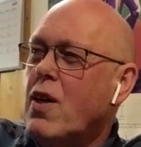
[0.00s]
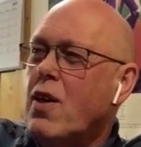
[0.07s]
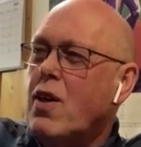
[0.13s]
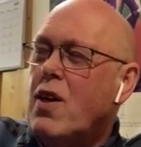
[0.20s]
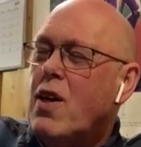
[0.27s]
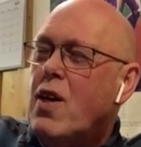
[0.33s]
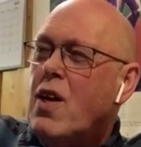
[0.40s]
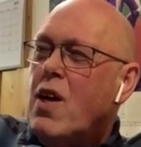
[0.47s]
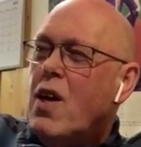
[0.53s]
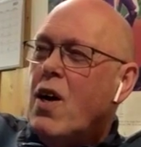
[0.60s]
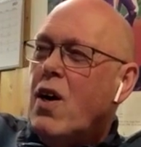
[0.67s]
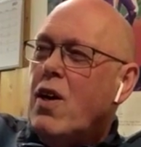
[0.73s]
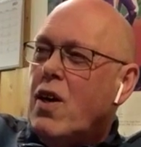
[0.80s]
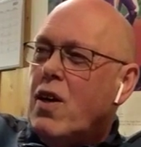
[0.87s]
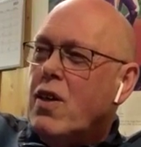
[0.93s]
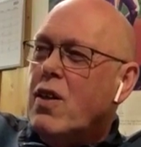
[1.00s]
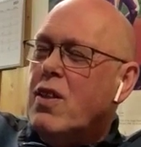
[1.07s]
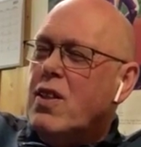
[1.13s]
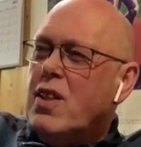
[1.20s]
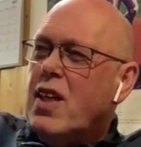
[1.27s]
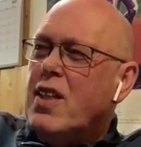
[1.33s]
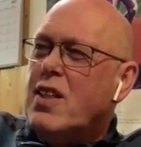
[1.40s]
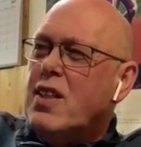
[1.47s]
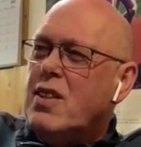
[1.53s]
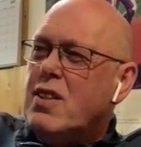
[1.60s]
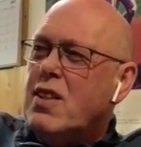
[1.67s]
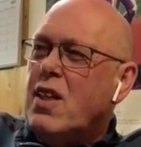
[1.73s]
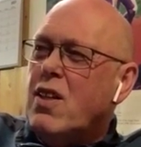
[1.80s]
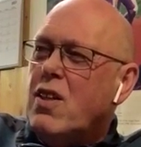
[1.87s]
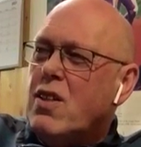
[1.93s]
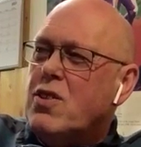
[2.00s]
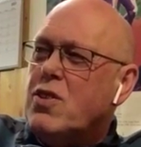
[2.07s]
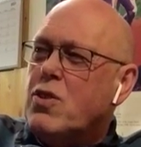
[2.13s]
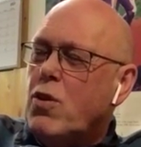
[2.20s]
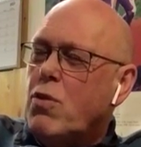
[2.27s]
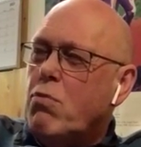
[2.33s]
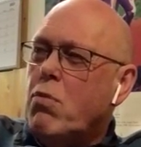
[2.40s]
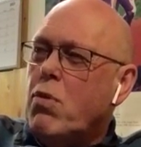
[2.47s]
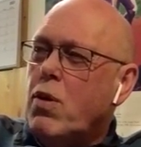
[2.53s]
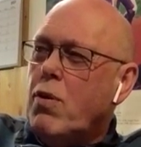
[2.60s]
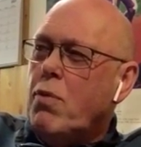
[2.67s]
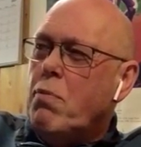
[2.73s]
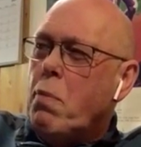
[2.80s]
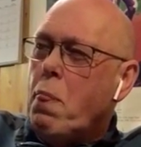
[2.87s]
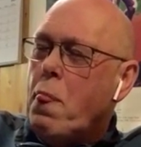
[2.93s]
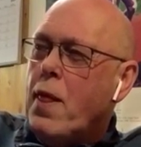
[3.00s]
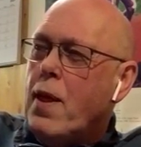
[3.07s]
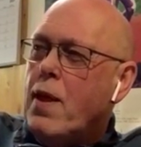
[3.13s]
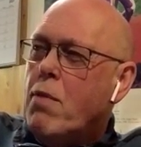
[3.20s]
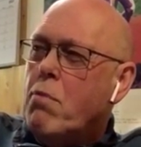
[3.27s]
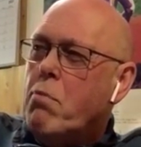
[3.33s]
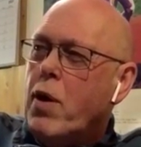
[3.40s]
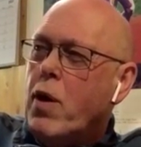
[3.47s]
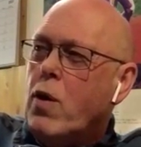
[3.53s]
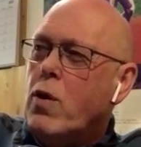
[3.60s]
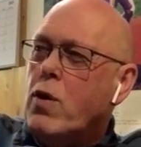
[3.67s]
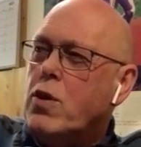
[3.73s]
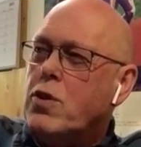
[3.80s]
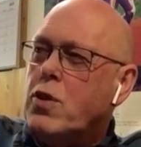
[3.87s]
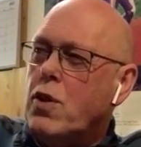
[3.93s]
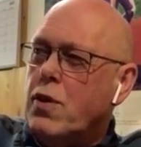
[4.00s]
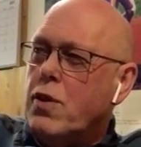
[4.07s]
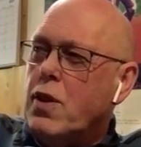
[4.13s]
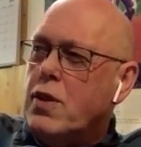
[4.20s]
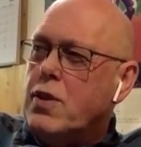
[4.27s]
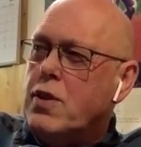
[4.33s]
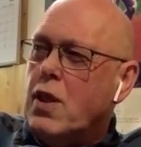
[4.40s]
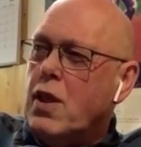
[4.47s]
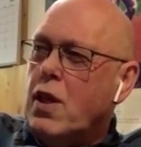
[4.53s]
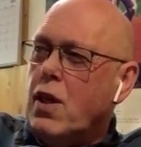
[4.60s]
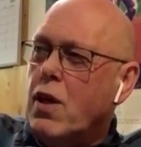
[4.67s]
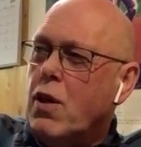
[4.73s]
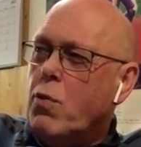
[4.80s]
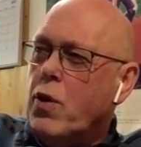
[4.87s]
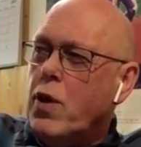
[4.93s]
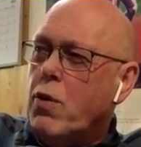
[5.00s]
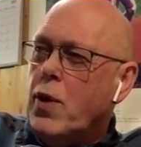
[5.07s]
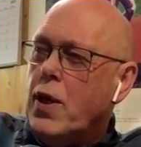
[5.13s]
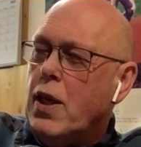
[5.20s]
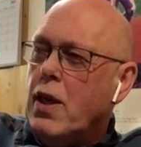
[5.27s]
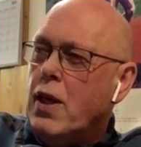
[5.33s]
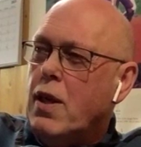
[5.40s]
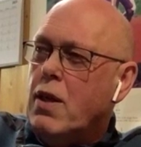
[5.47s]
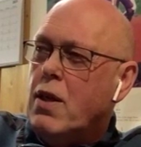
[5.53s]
I I like there there are some. Um, McCoy Sundays I like very well,